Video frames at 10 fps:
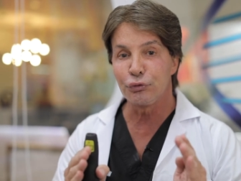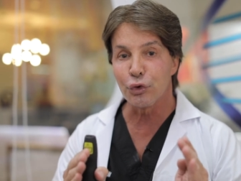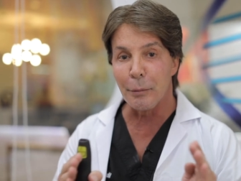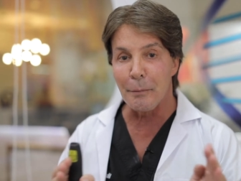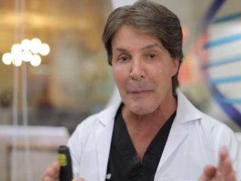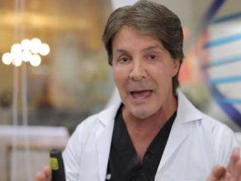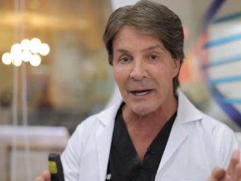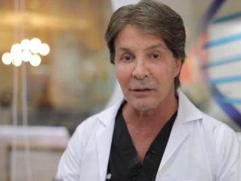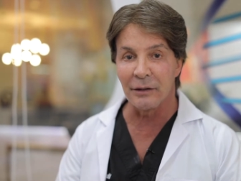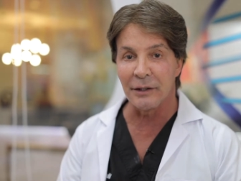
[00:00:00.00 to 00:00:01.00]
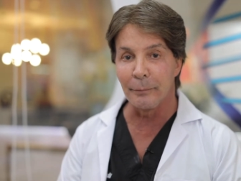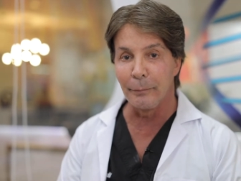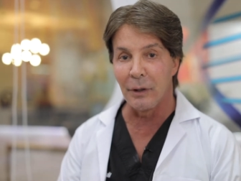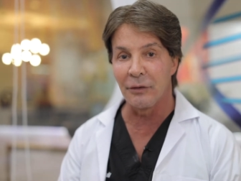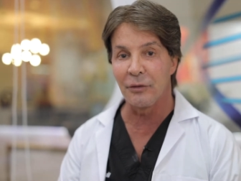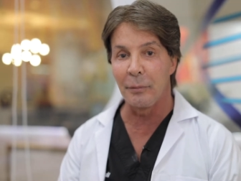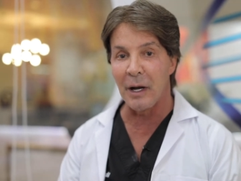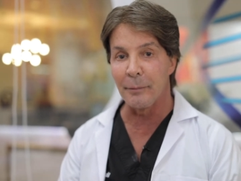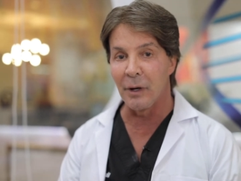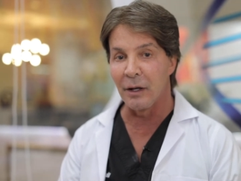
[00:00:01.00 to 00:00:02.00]
dramatically month
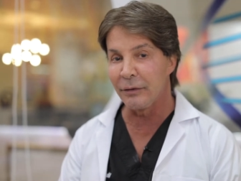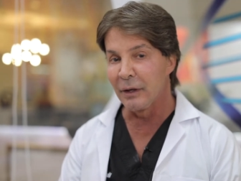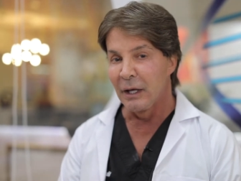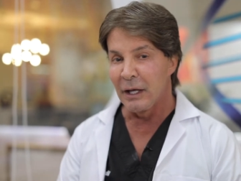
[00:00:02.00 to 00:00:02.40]
by month,